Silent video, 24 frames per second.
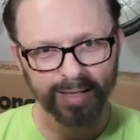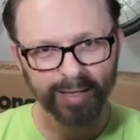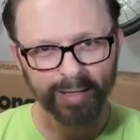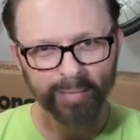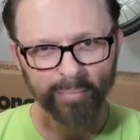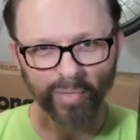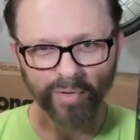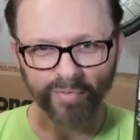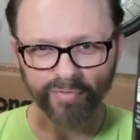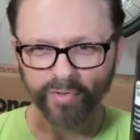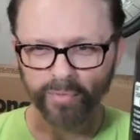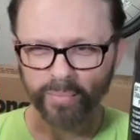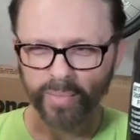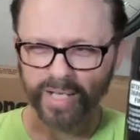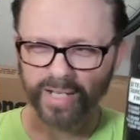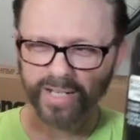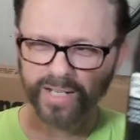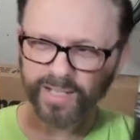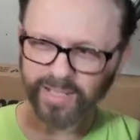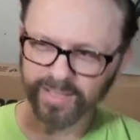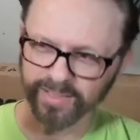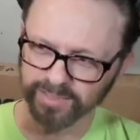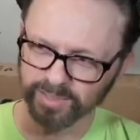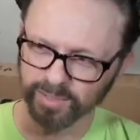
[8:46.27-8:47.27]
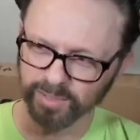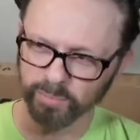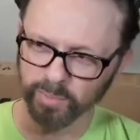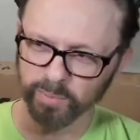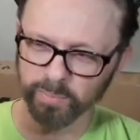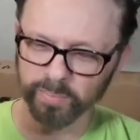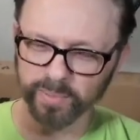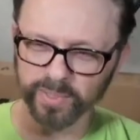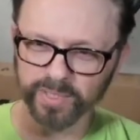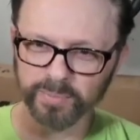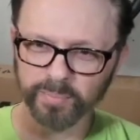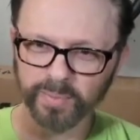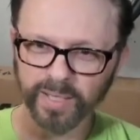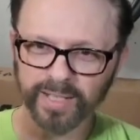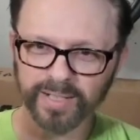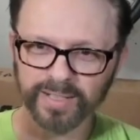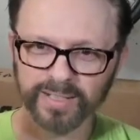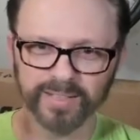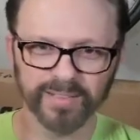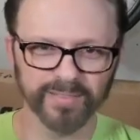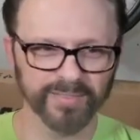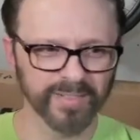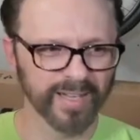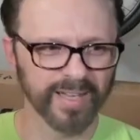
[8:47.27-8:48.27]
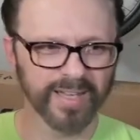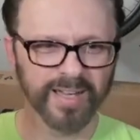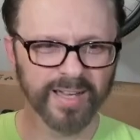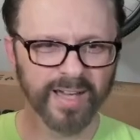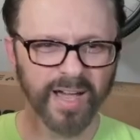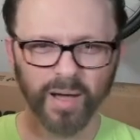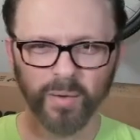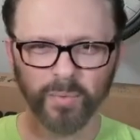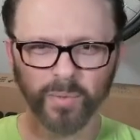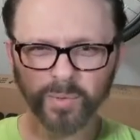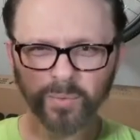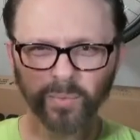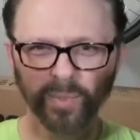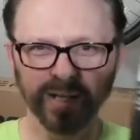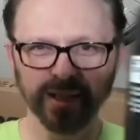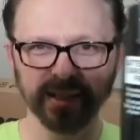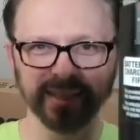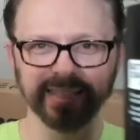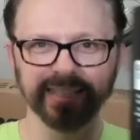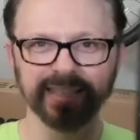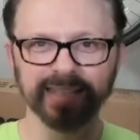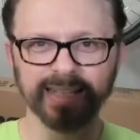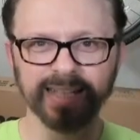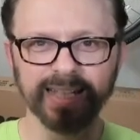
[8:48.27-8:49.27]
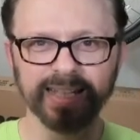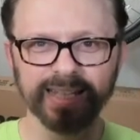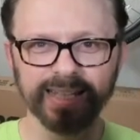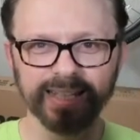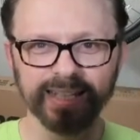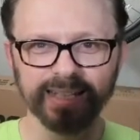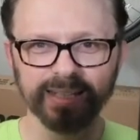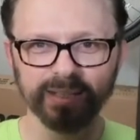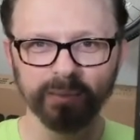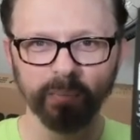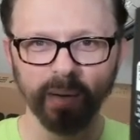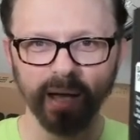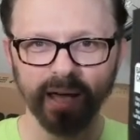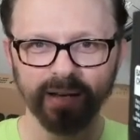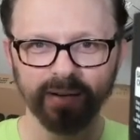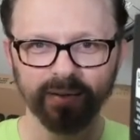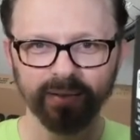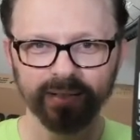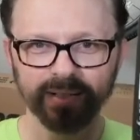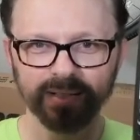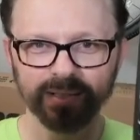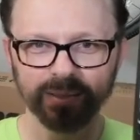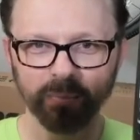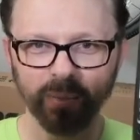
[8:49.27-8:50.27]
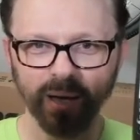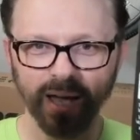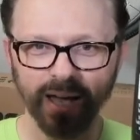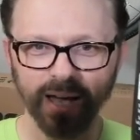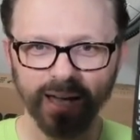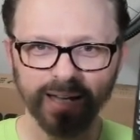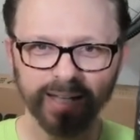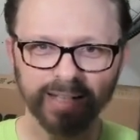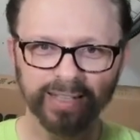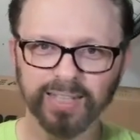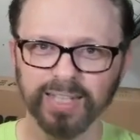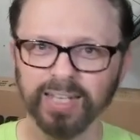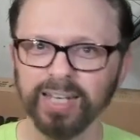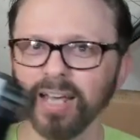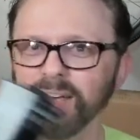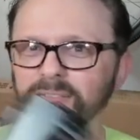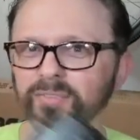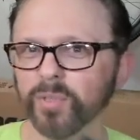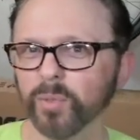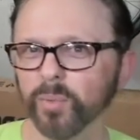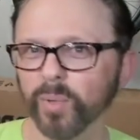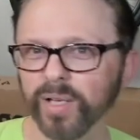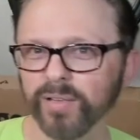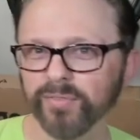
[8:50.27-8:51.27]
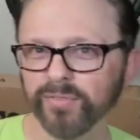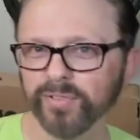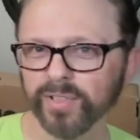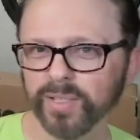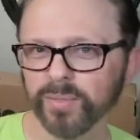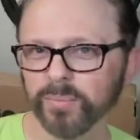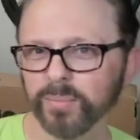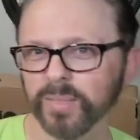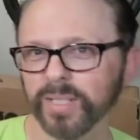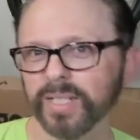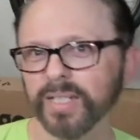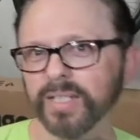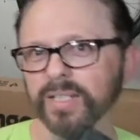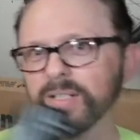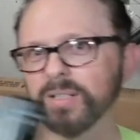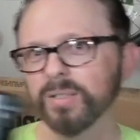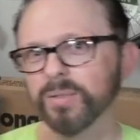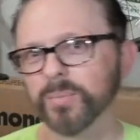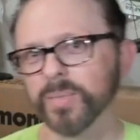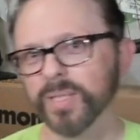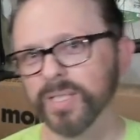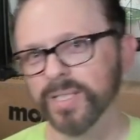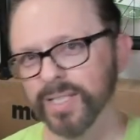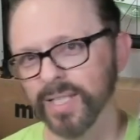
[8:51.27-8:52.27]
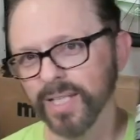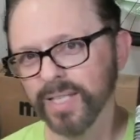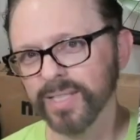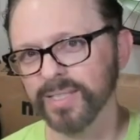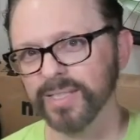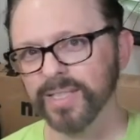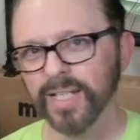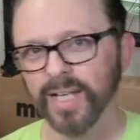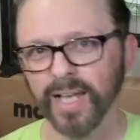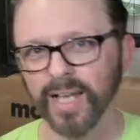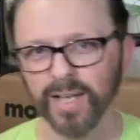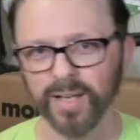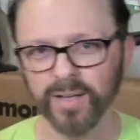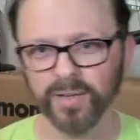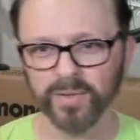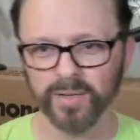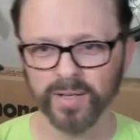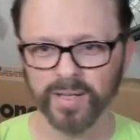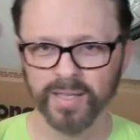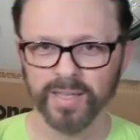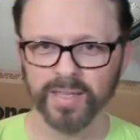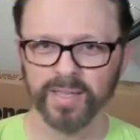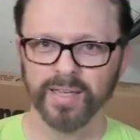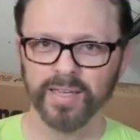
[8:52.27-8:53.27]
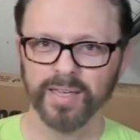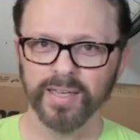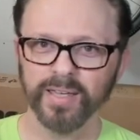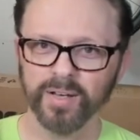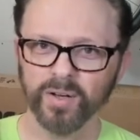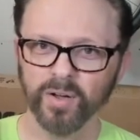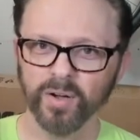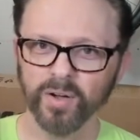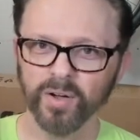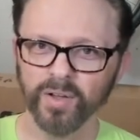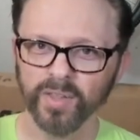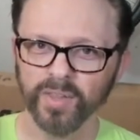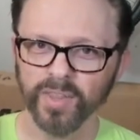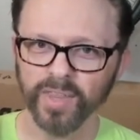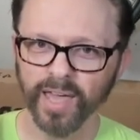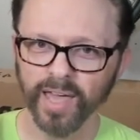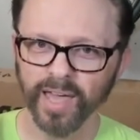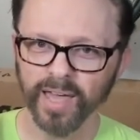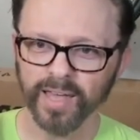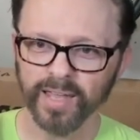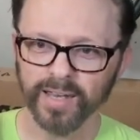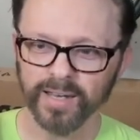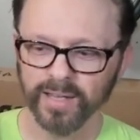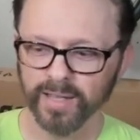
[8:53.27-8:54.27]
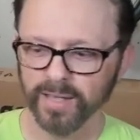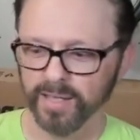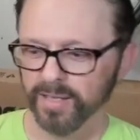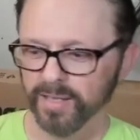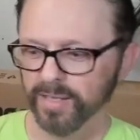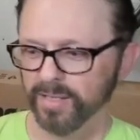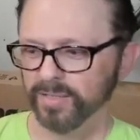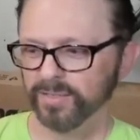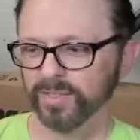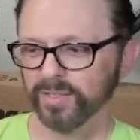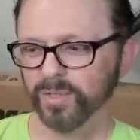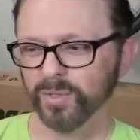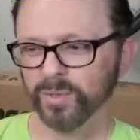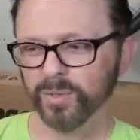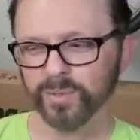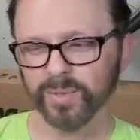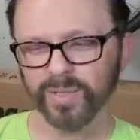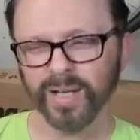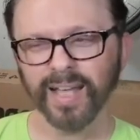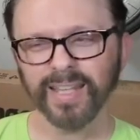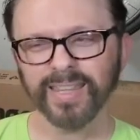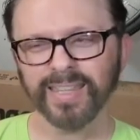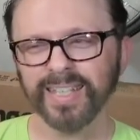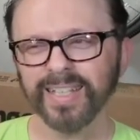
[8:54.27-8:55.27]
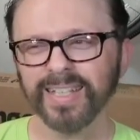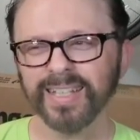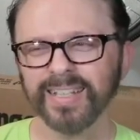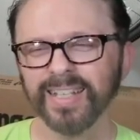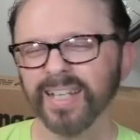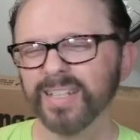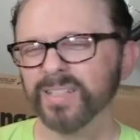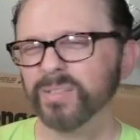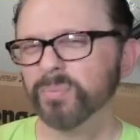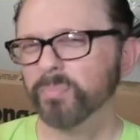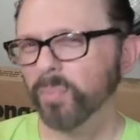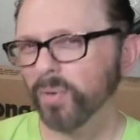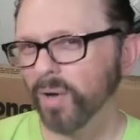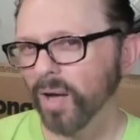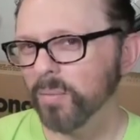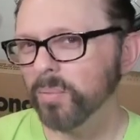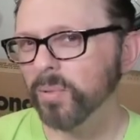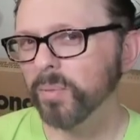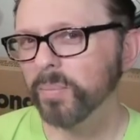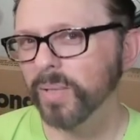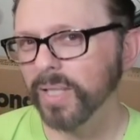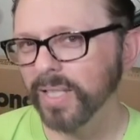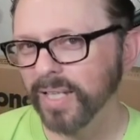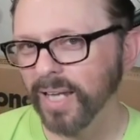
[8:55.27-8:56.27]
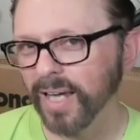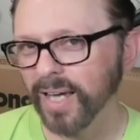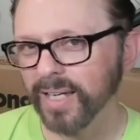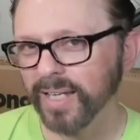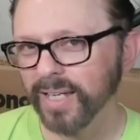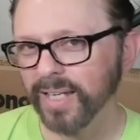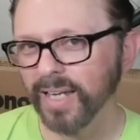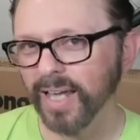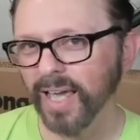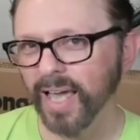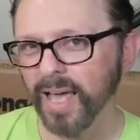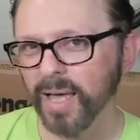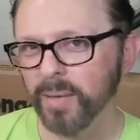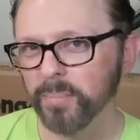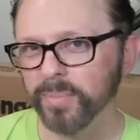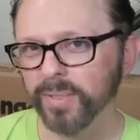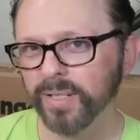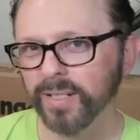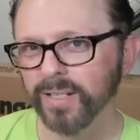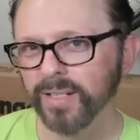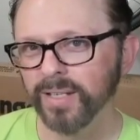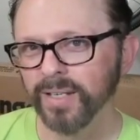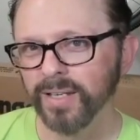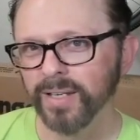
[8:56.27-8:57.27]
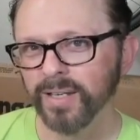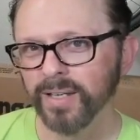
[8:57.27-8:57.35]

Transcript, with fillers: But from a customer perspective, I wouldn't want to send these batteries back and then have to wait for them to get them and test it out and all that. So I think that's probably not going to happen.